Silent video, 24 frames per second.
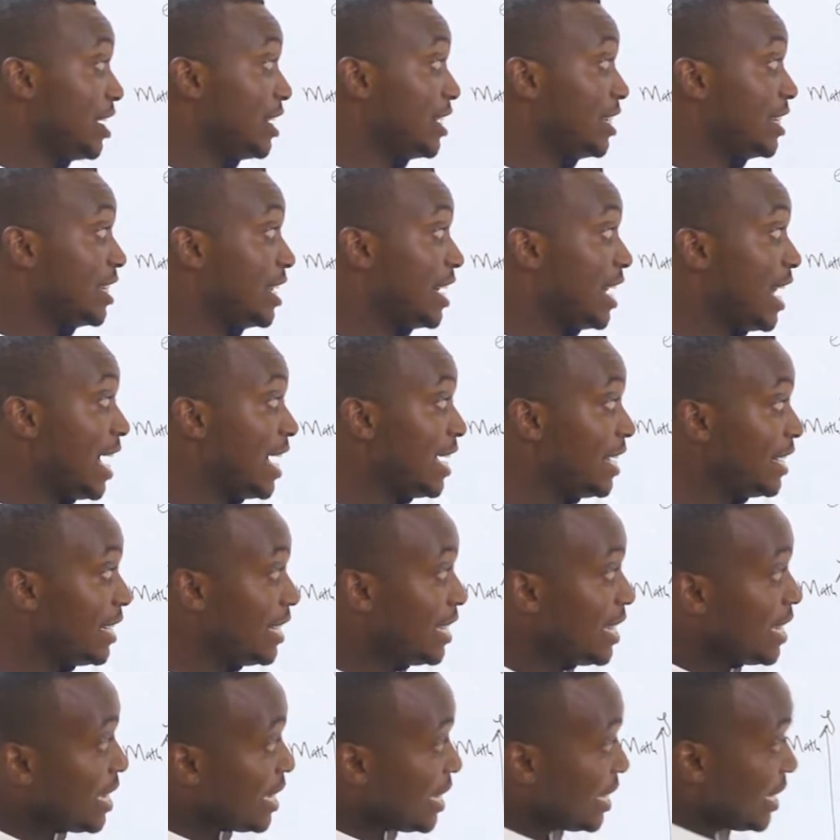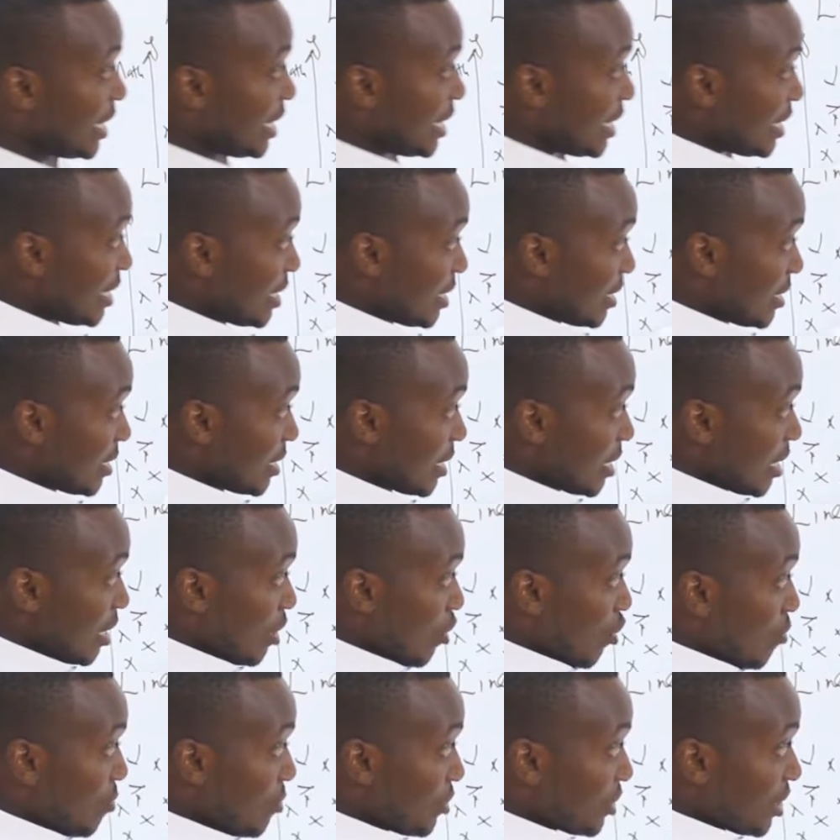and the line is
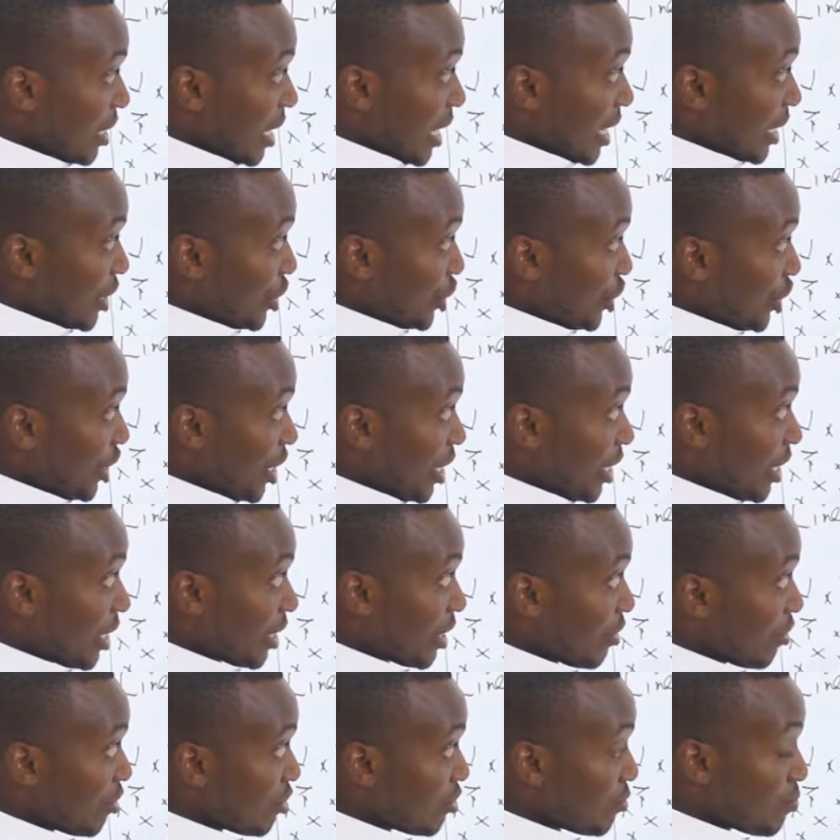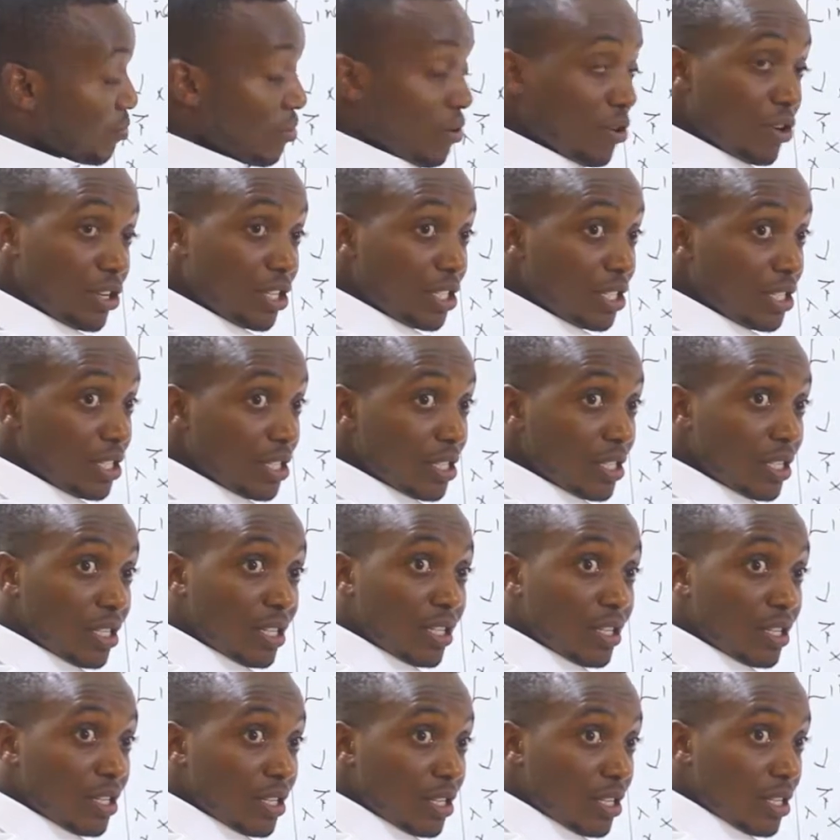almost like sharing those points
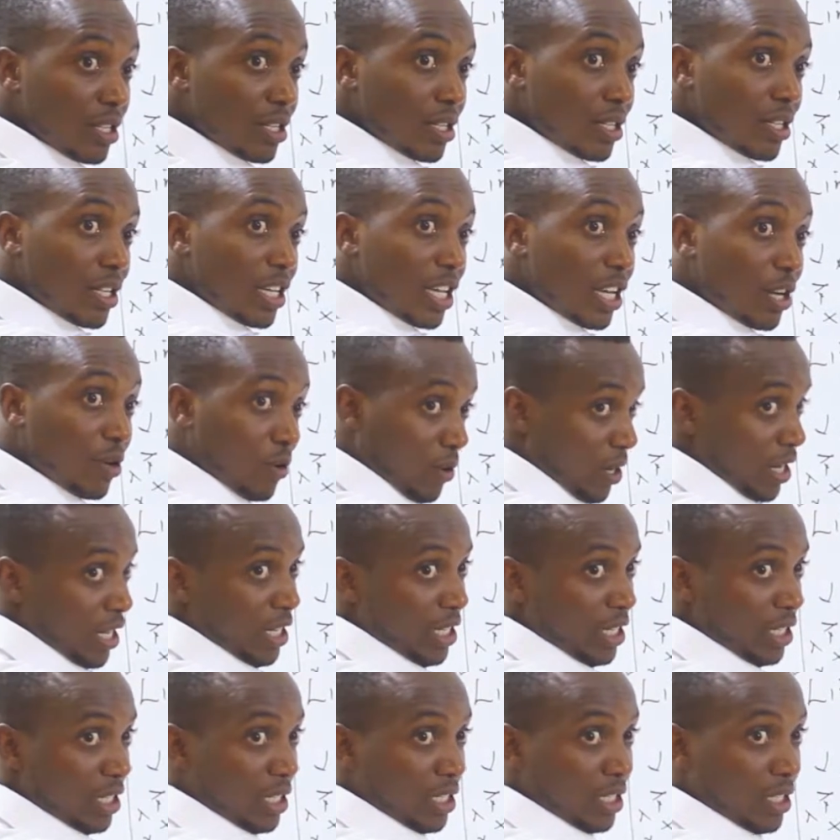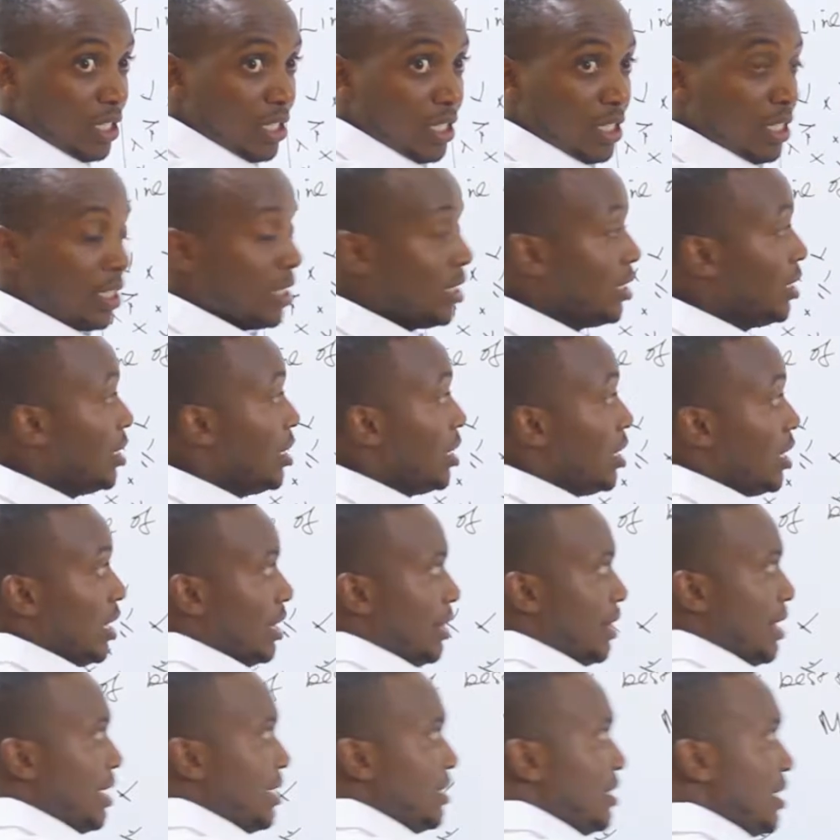equally,
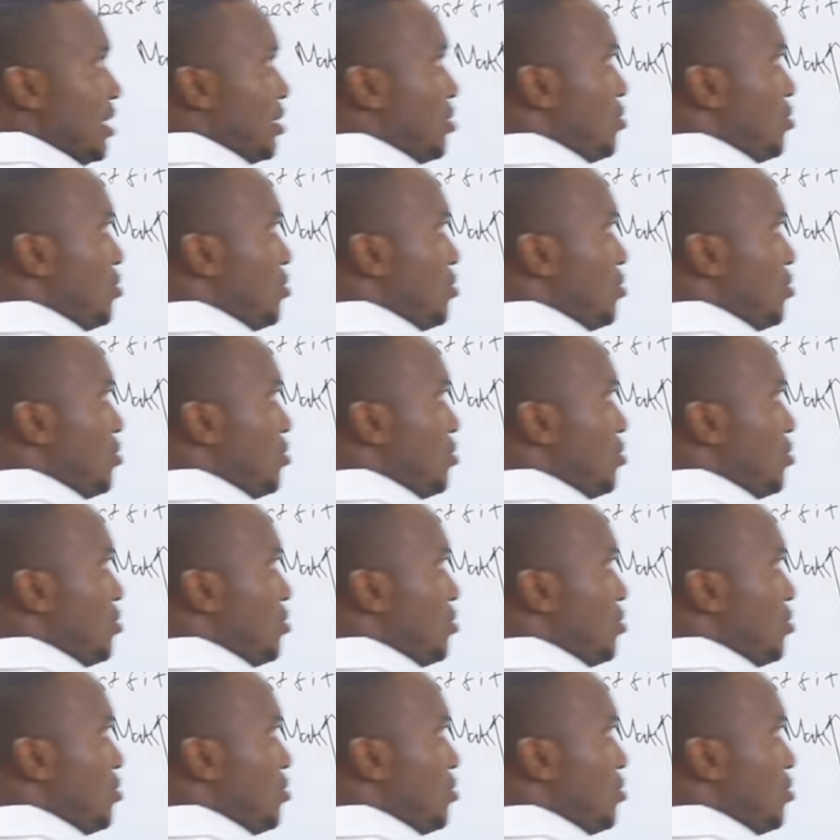there is a